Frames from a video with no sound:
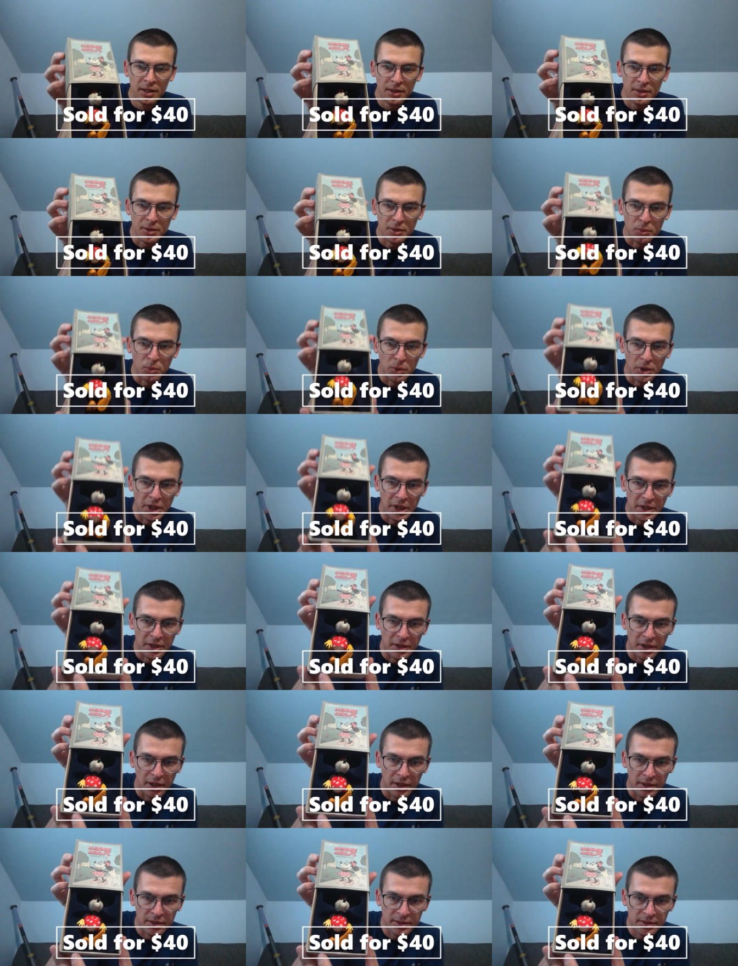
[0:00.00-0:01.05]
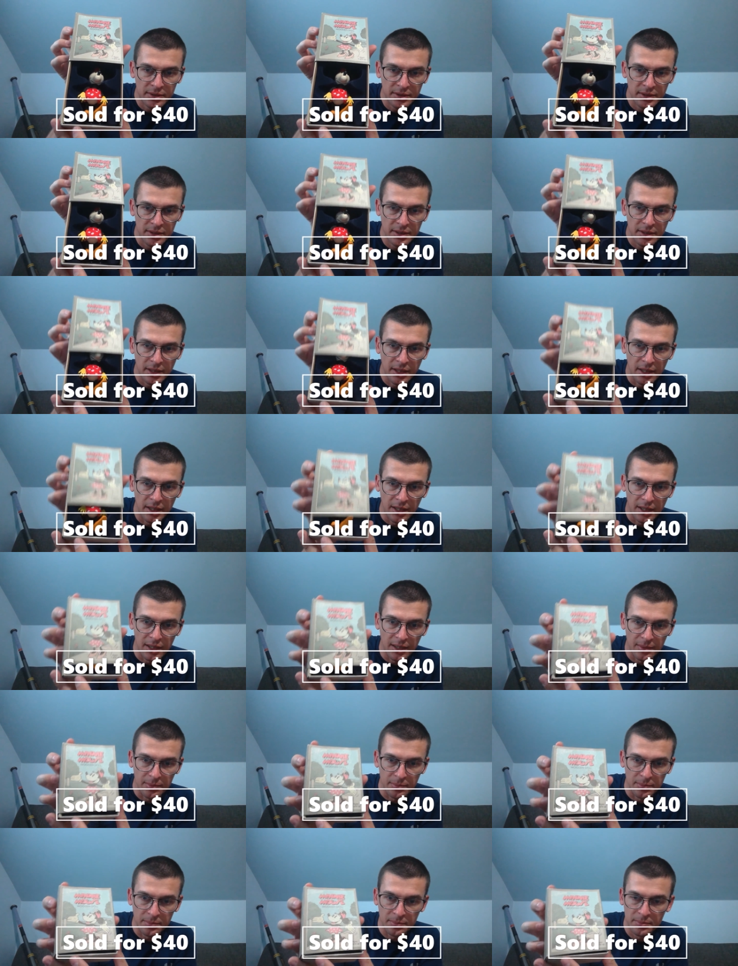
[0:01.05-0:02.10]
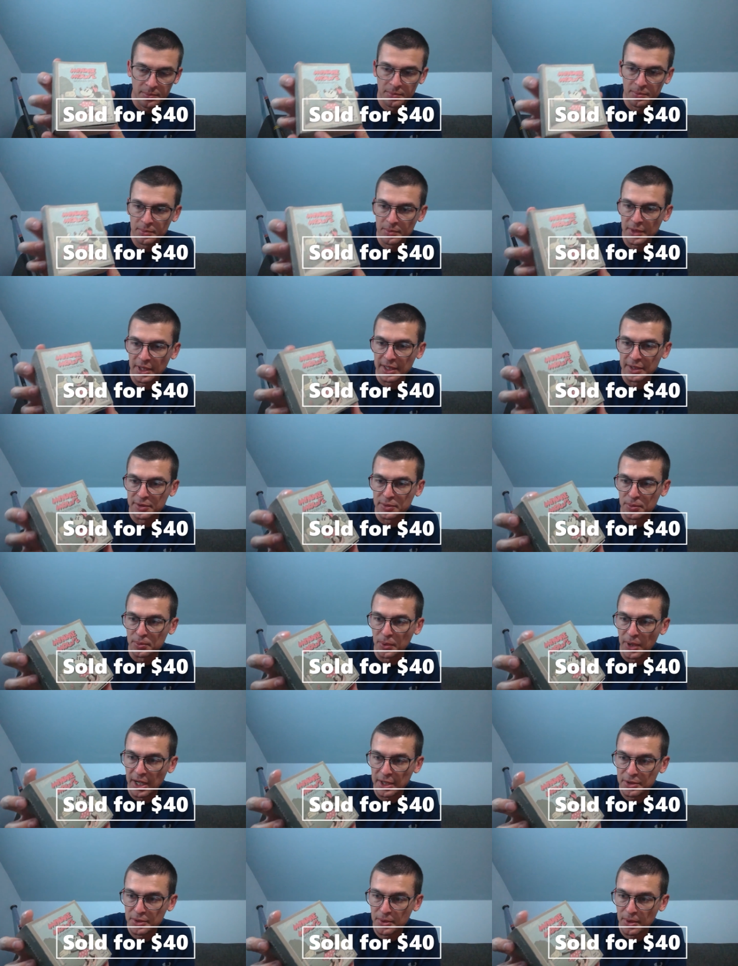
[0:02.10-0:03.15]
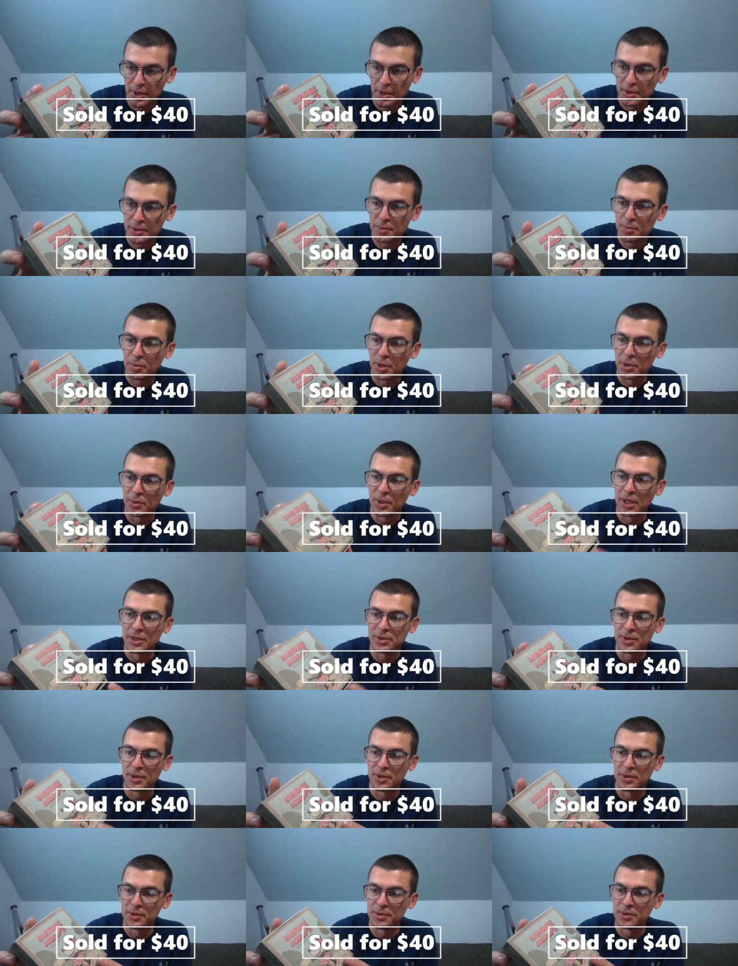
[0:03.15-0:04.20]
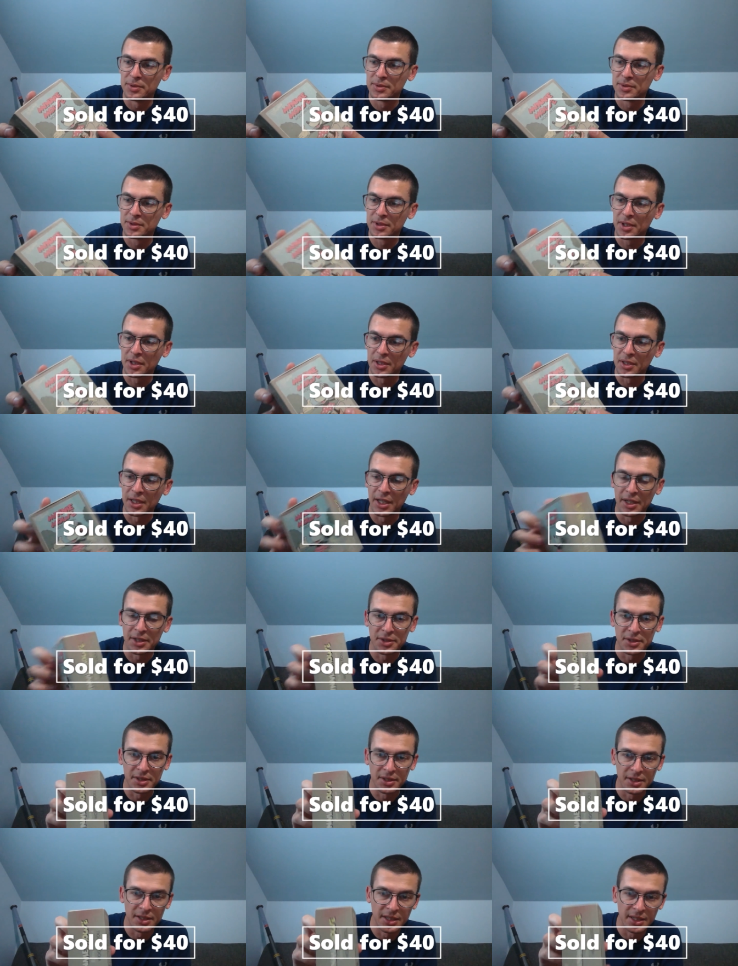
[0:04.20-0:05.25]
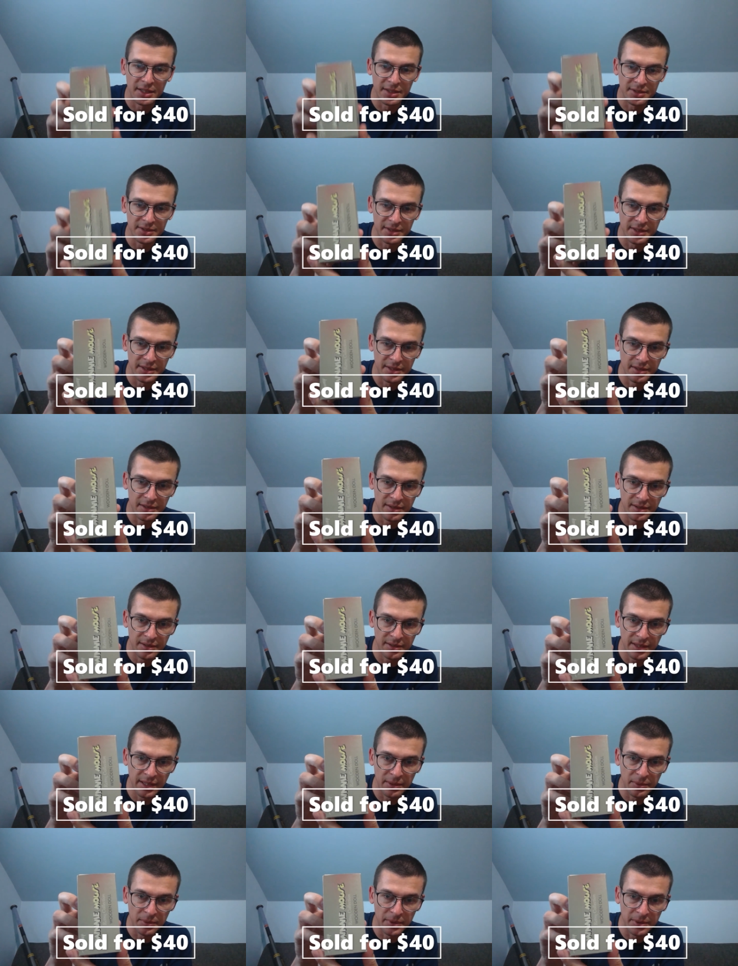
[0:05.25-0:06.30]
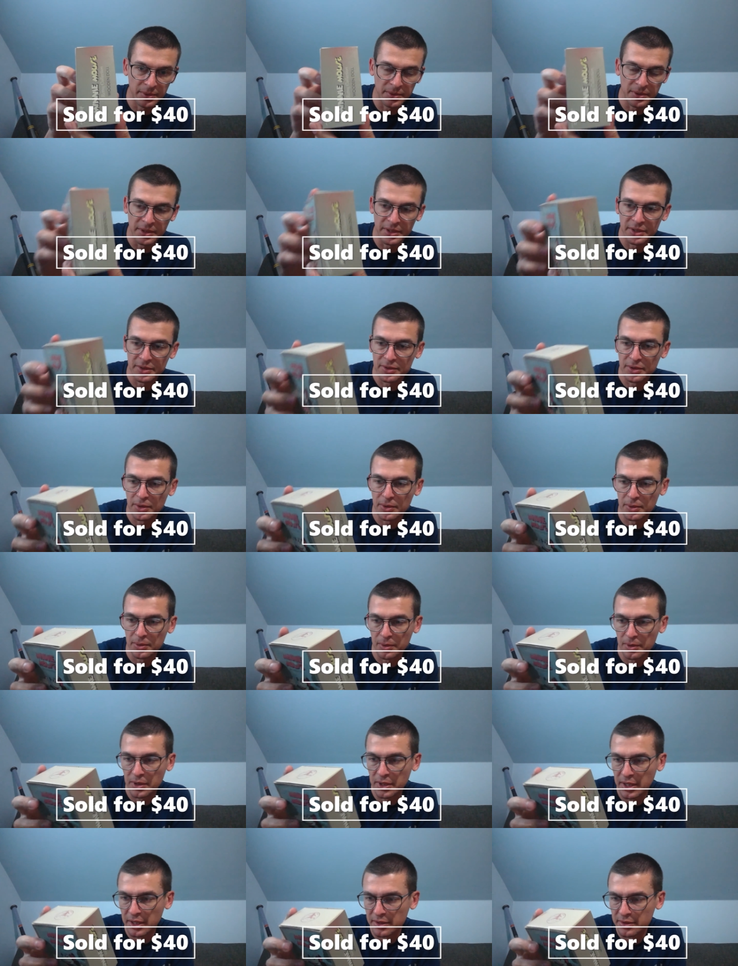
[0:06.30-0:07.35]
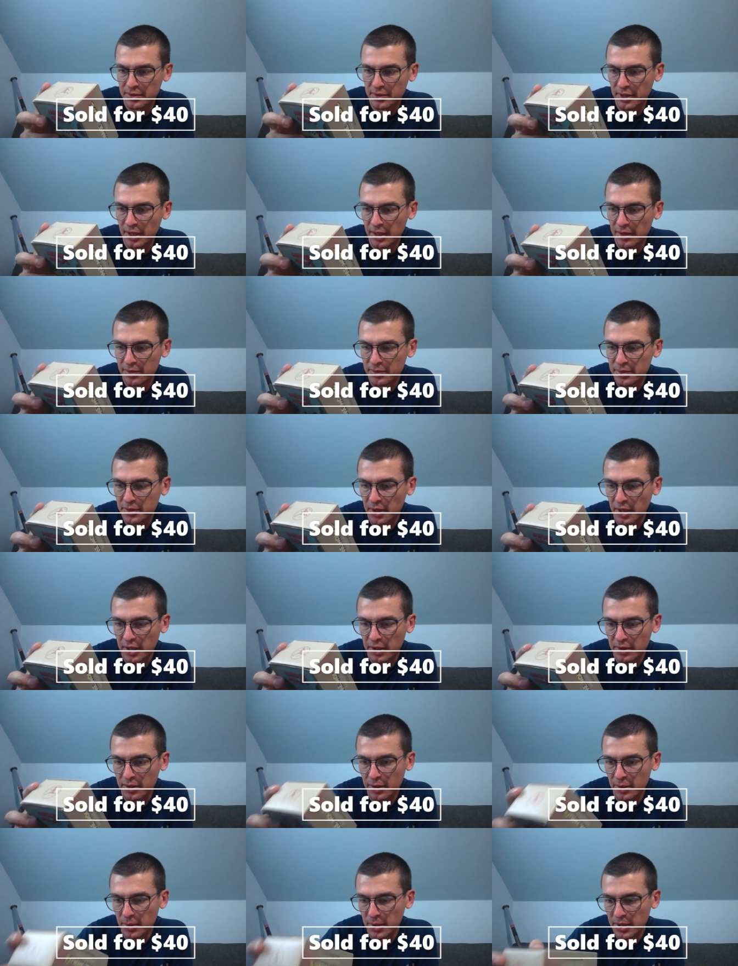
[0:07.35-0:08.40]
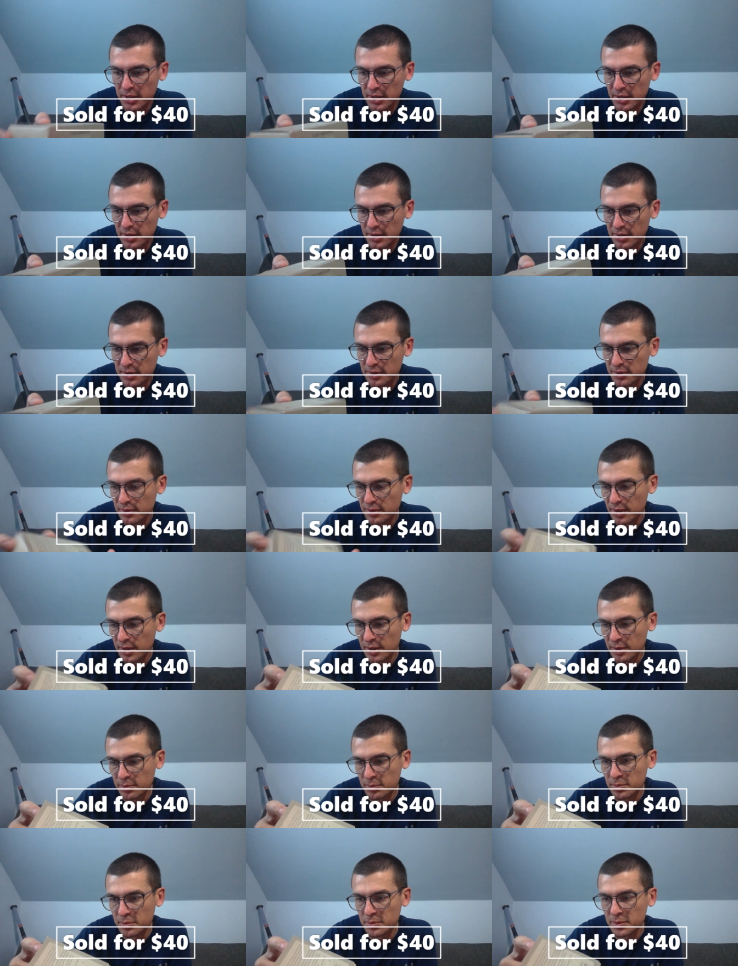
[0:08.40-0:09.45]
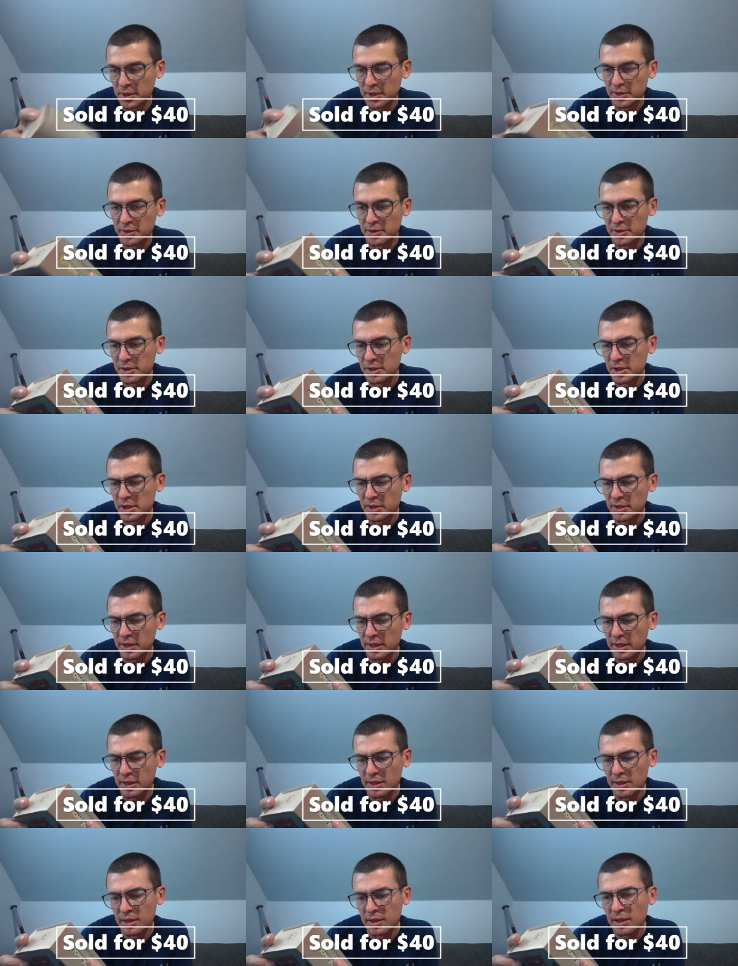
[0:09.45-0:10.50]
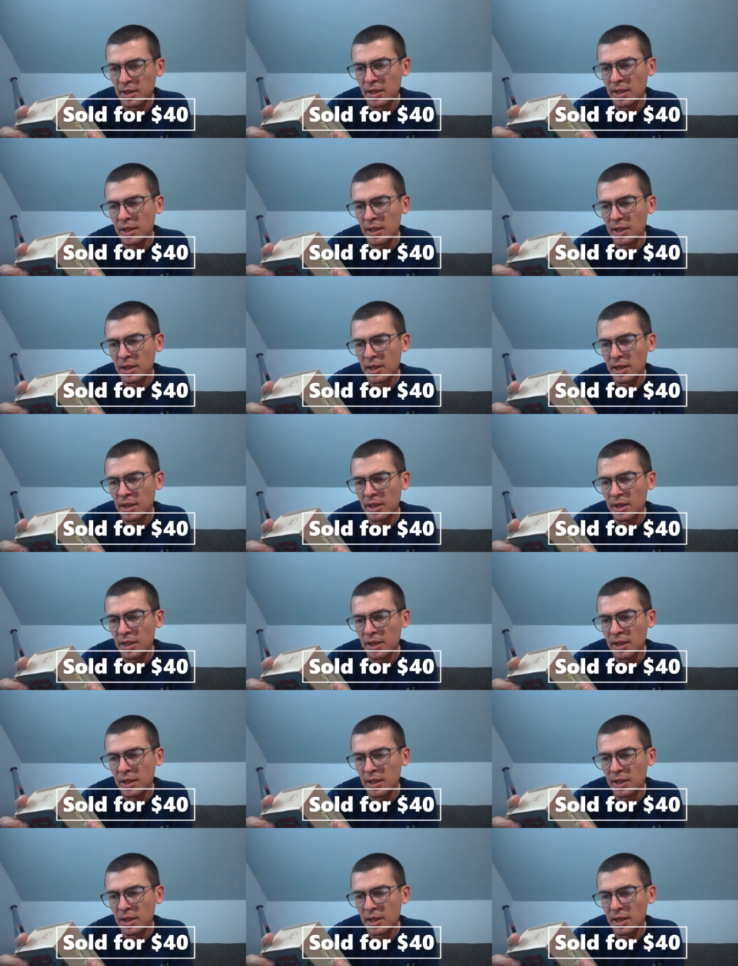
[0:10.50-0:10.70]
little wooden doll. Um, it's retro, but retro collection as in they re-released old looking stuff, so I don't know what year it's from. It's chilling.